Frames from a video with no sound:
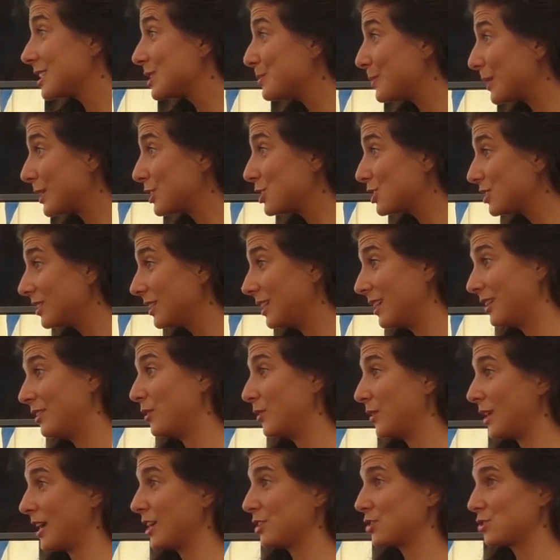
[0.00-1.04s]
especially in
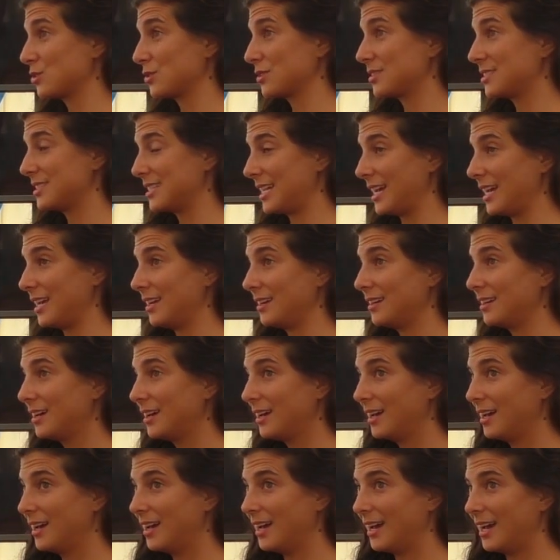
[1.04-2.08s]
their natural state.
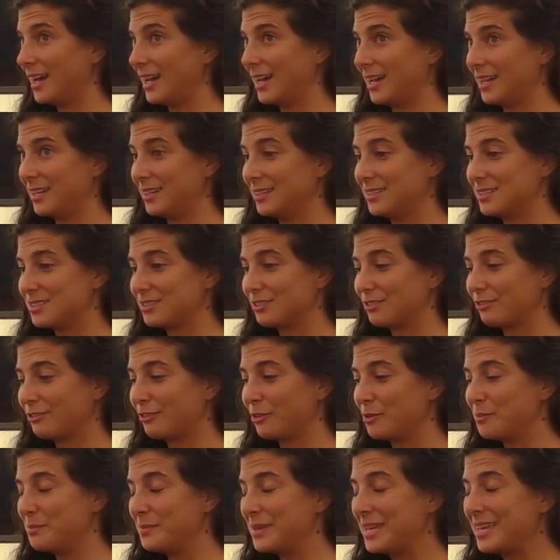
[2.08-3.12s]
And
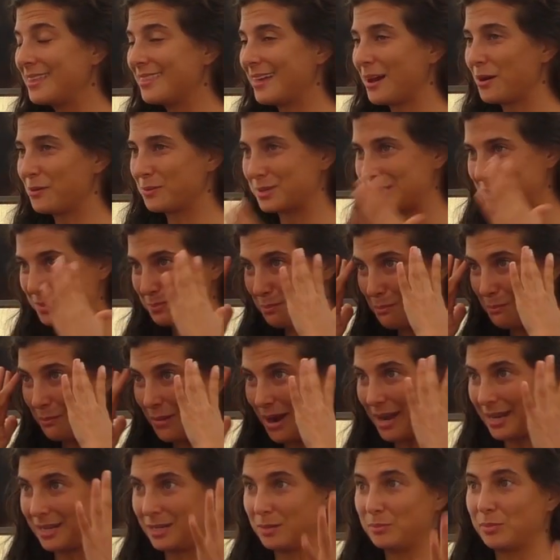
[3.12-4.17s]
for me, that was
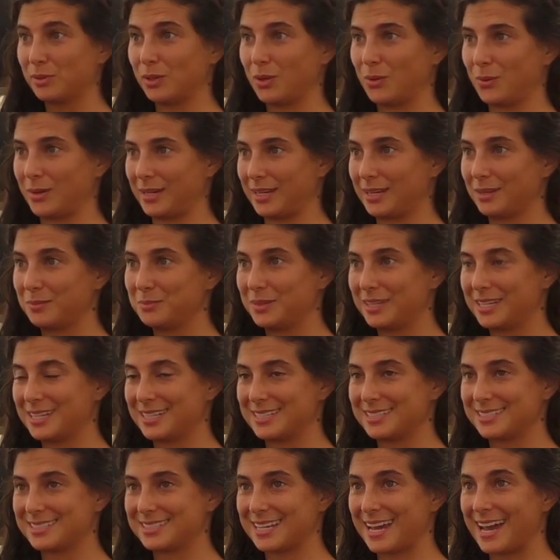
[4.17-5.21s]
mind blowing
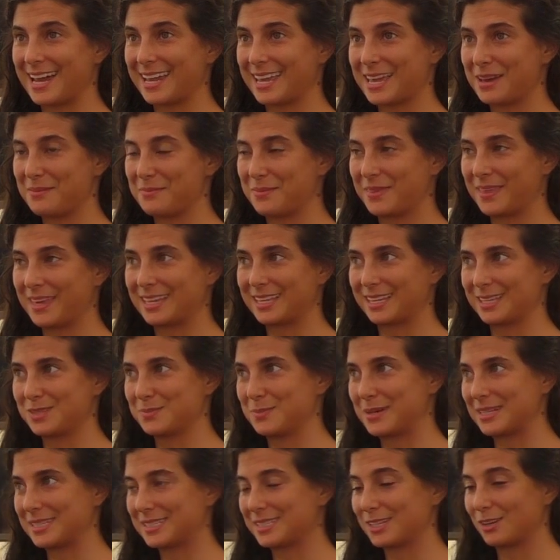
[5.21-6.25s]
because I kept thinking
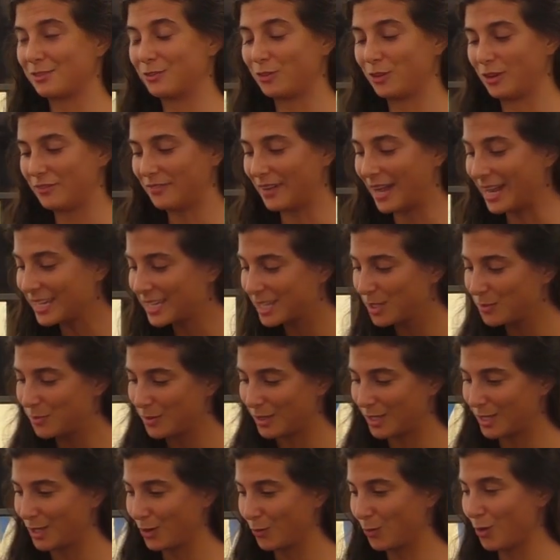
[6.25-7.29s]
to myself, well, if I
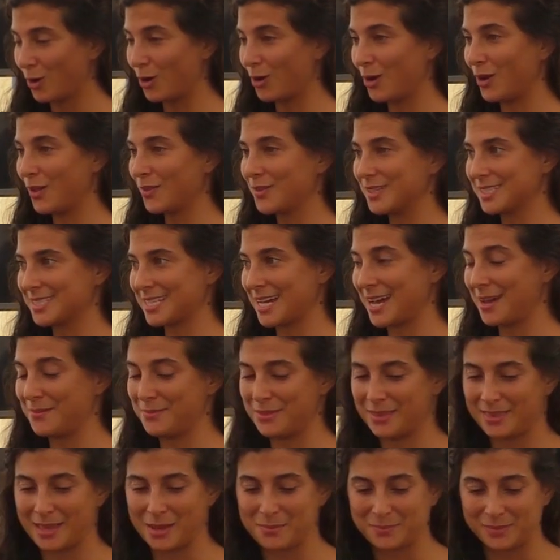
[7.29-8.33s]
keep eating raw all this
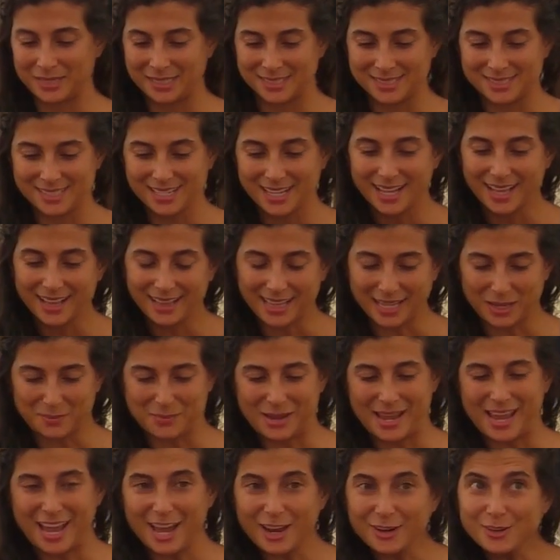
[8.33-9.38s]
time, then that means like
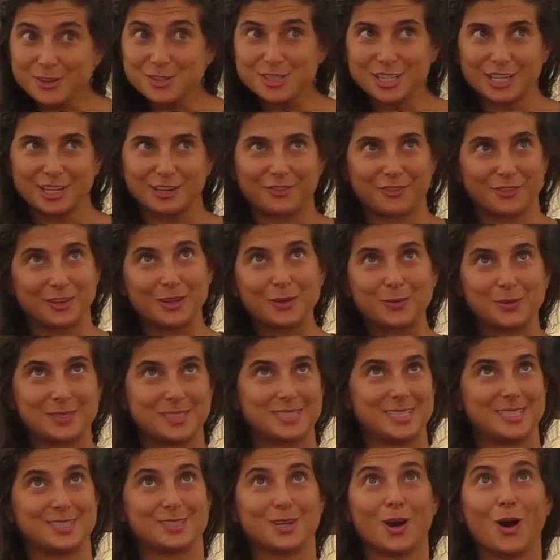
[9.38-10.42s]
my energetic
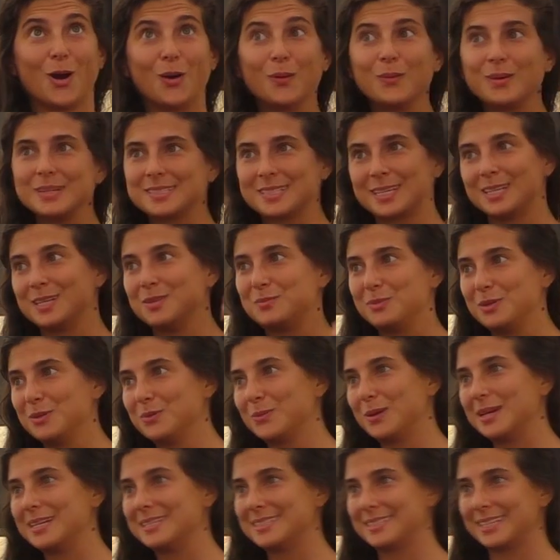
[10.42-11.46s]
frequency is always going to be
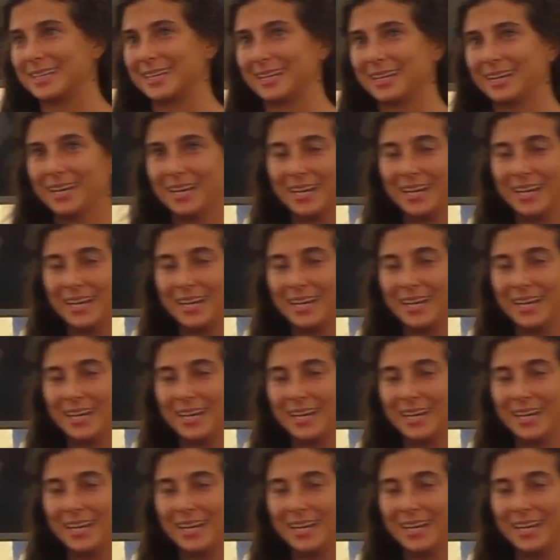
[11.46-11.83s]
raising.